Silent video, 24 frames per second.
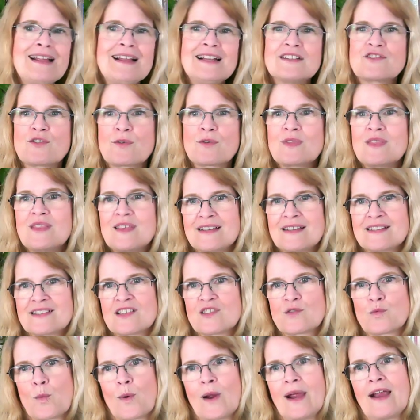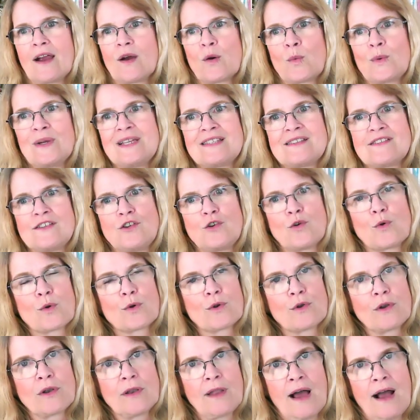So this is where we see your
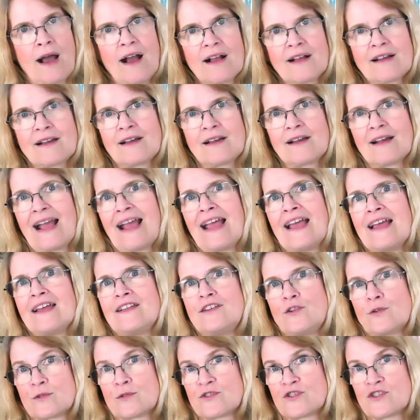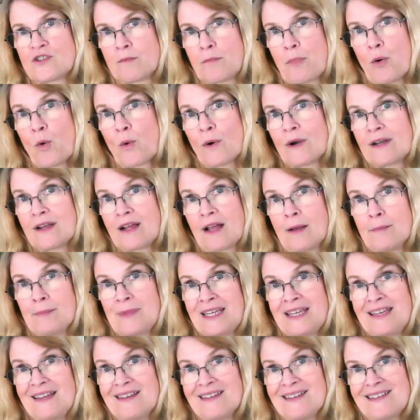luck and your support
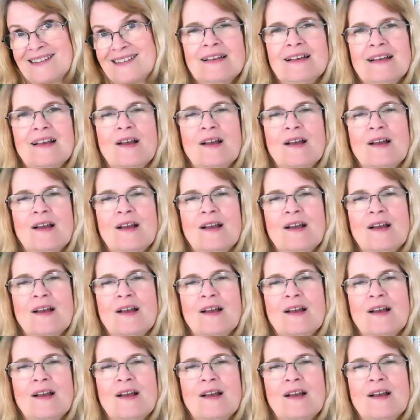coming in.